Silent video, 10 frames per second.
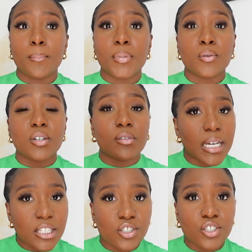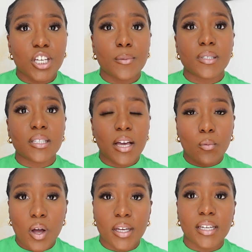building relationships,
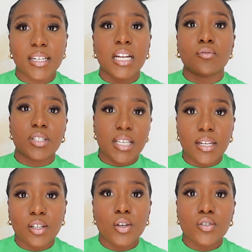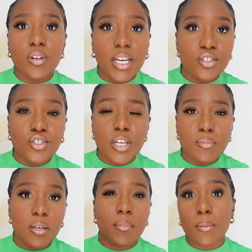networking, and retaining those relationships
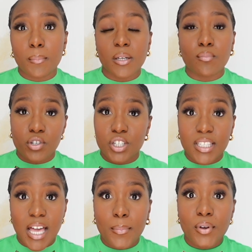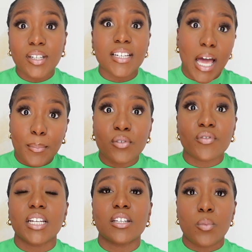to make big projects happen and happen
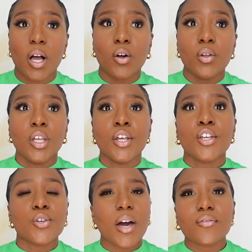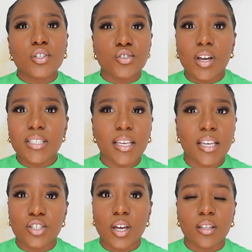really well. You have to trust
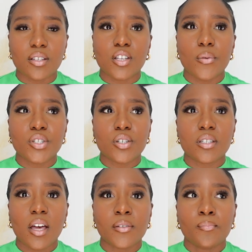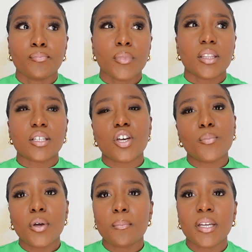each other. So it's just like, there's no
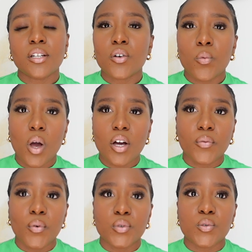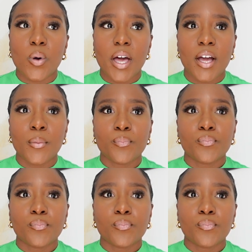point being in a workforce where